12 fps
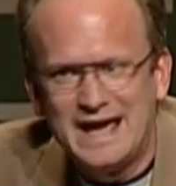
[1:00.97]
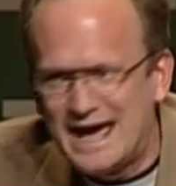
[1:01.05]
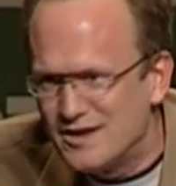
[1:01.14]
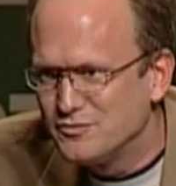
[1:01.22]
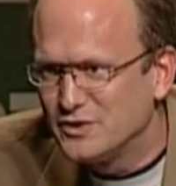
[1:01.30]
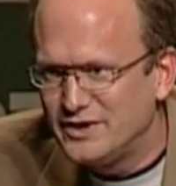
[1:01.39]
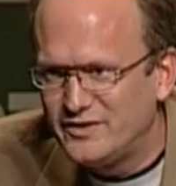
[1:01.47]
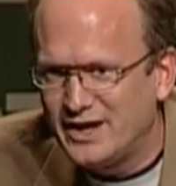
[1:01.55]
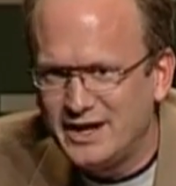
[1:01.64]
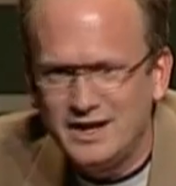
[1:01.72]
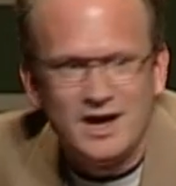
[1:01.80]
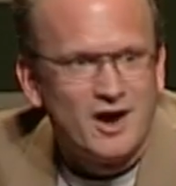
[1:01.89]
every
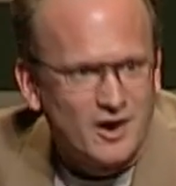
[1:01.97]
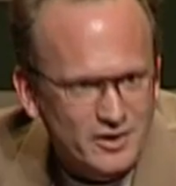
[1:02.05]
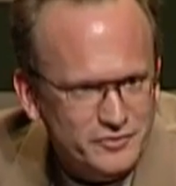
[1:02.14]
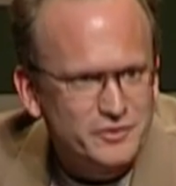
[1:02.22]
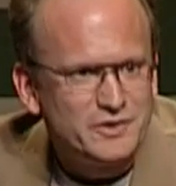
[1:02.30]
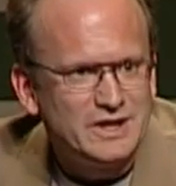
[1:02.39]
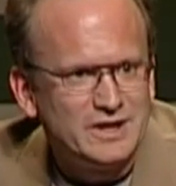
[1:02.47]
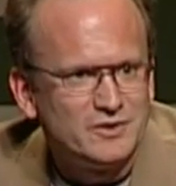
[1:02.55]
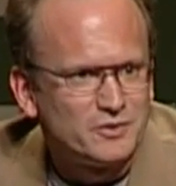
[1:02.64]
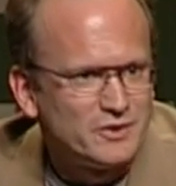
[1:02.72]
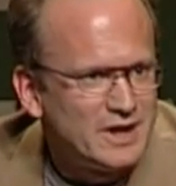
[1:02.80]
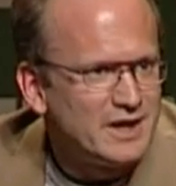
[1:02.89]
day onto the
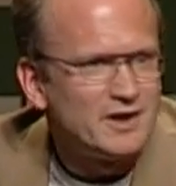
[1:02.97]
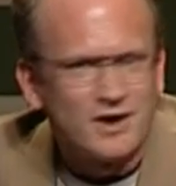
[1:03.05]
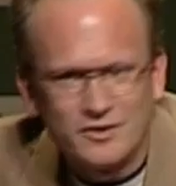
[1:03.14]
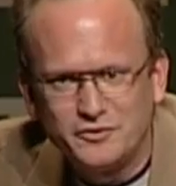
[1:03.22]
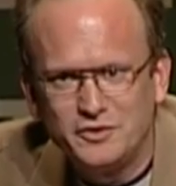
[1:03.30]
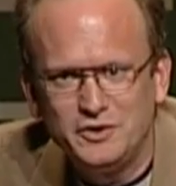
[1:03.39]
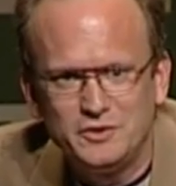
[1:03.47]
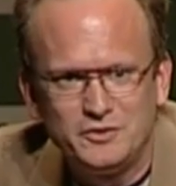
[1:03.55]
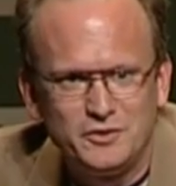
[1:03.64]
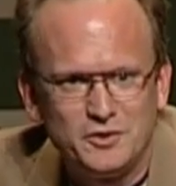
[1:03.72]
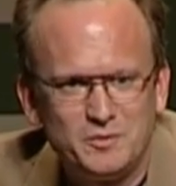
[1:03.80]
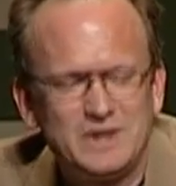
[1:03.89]
internet, onto
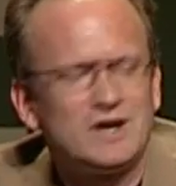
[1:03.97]
YouTube.